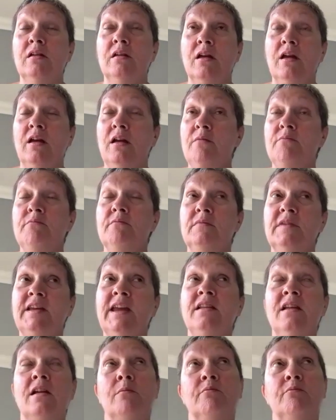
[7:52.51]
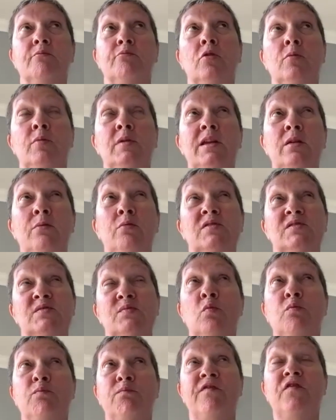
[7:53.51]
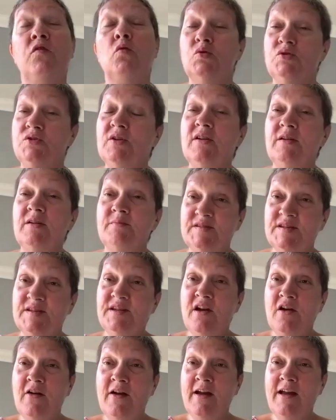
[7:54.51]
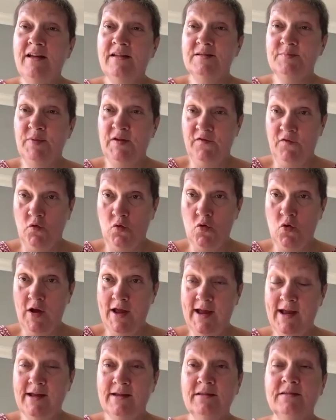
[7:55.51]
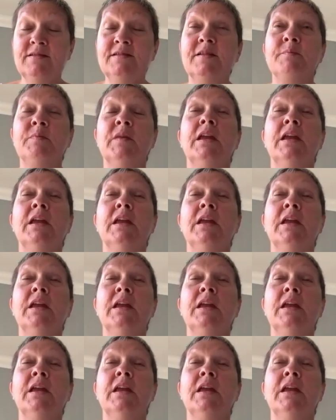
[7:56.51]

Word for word: um, get up probably was four times a night beforehand.